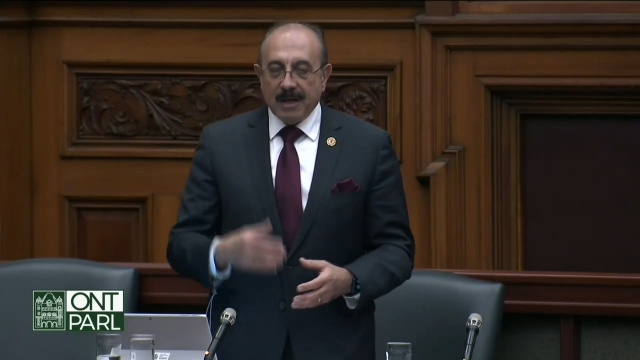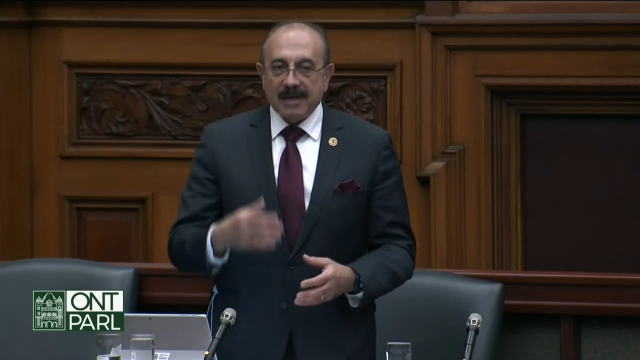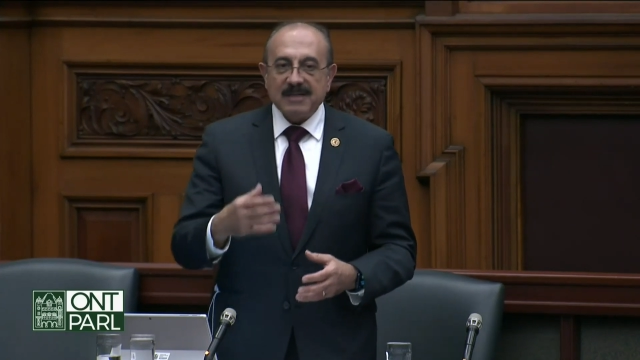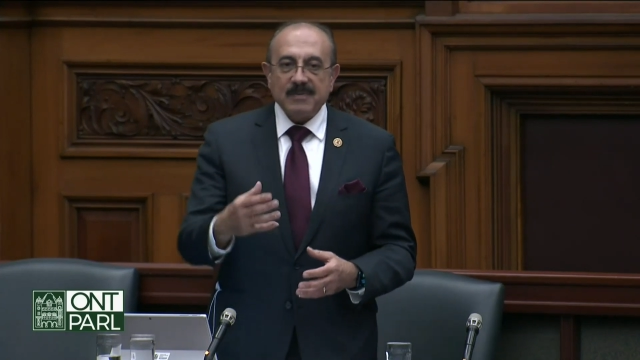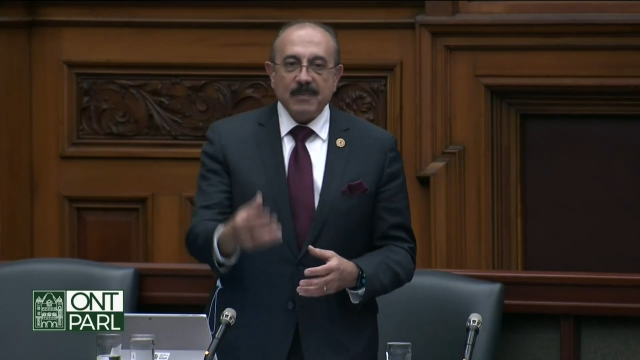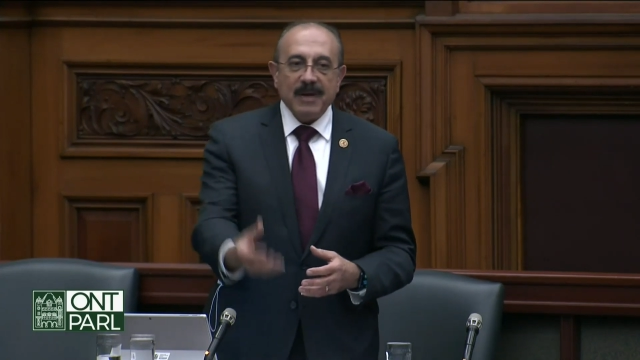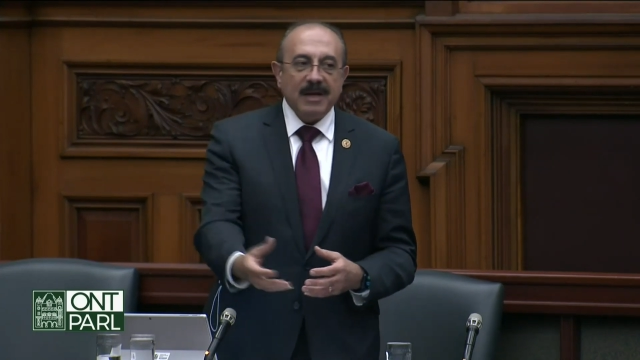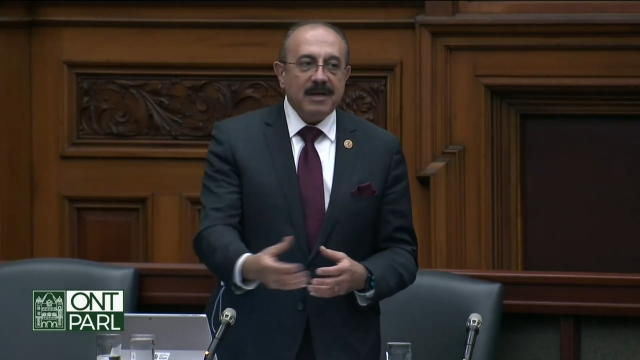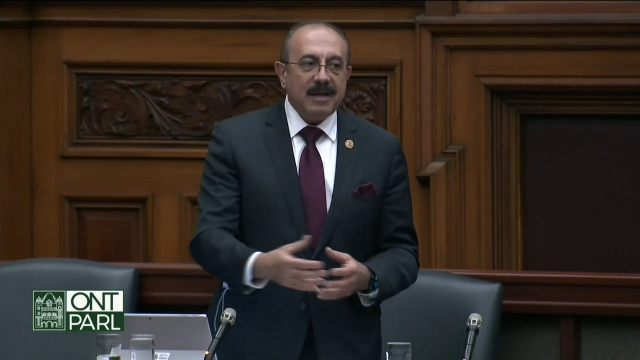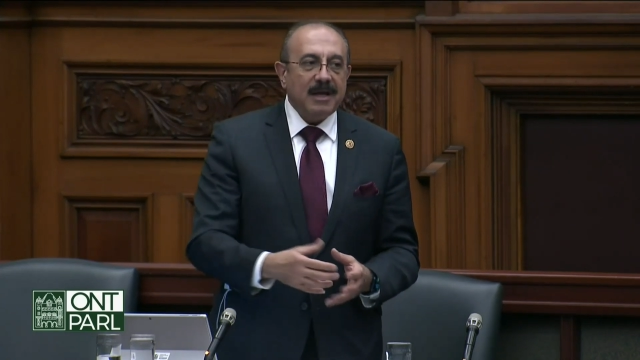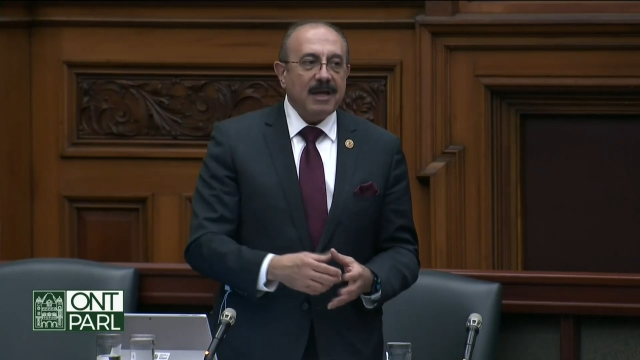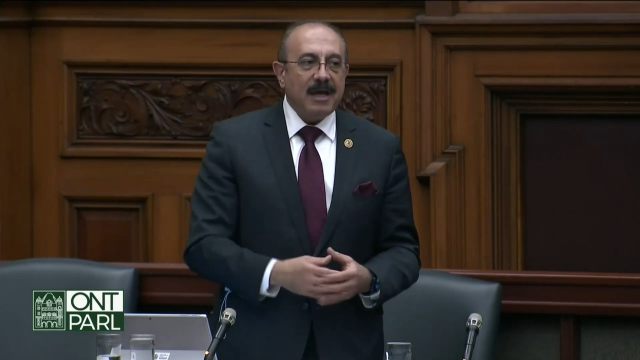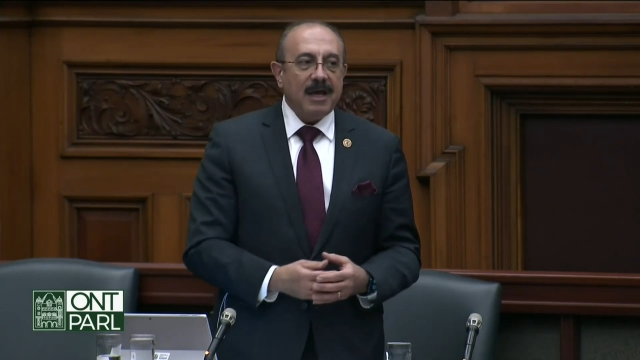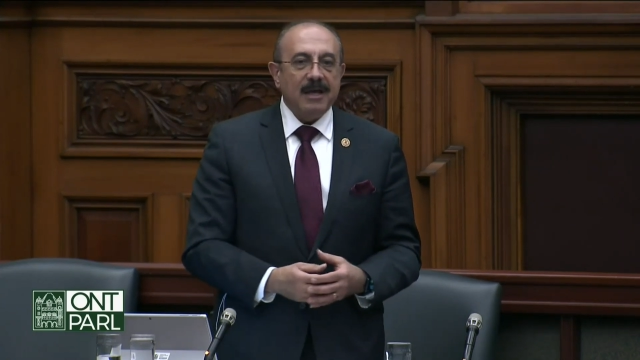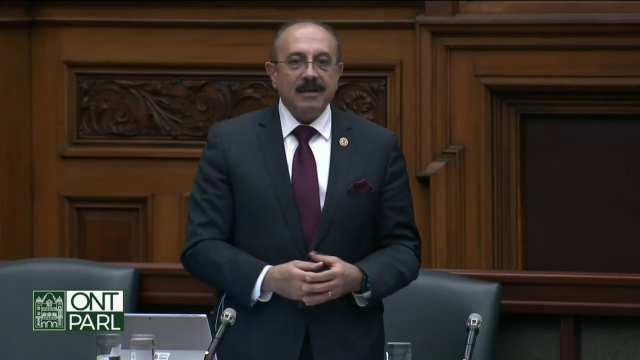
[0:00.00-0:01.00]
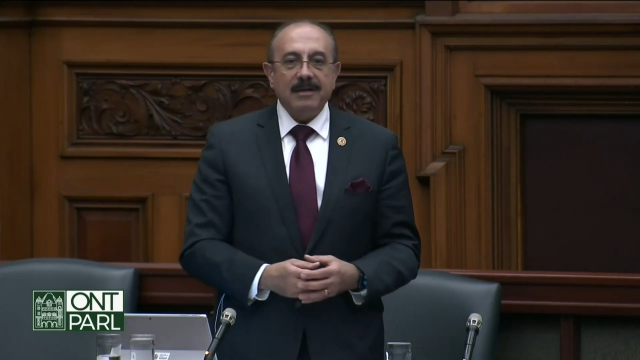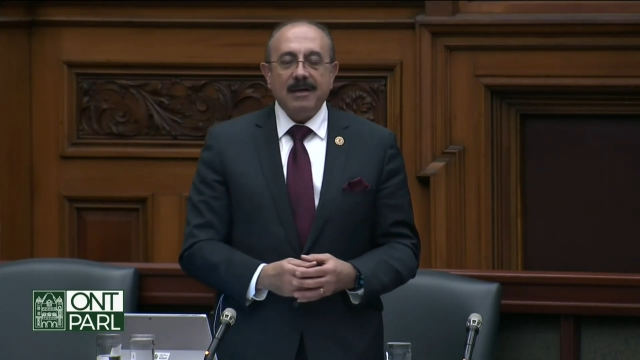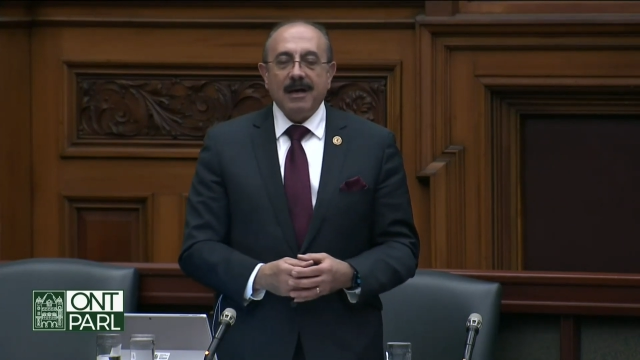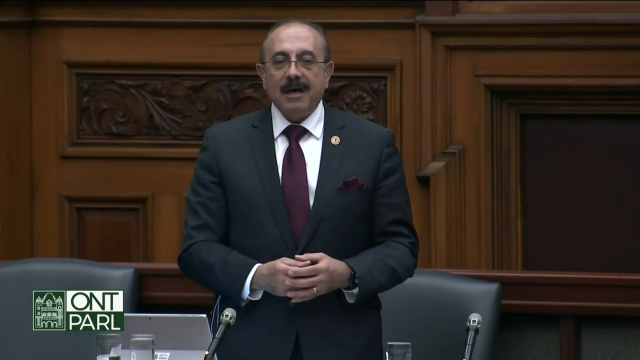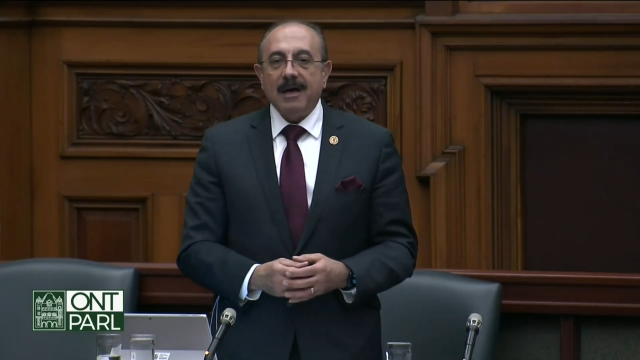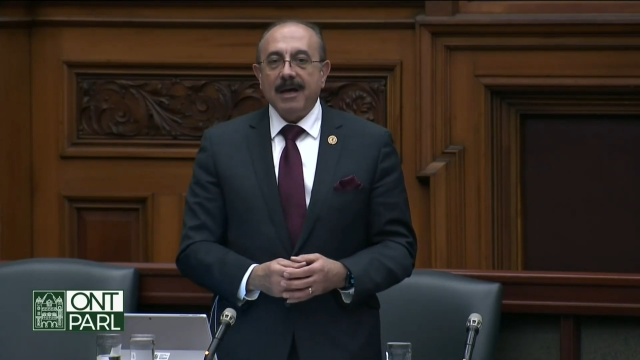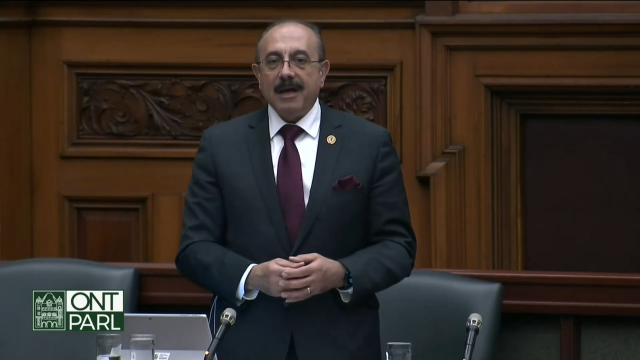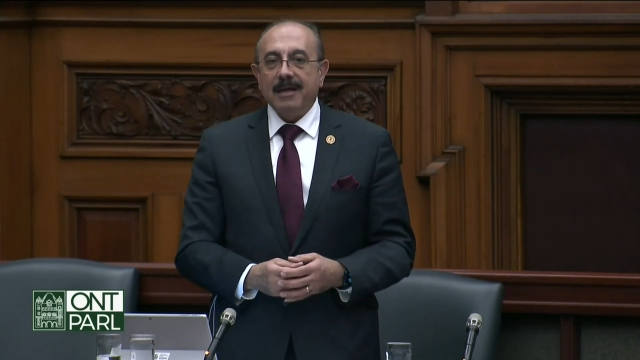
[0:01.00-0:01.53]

expanding in, uh,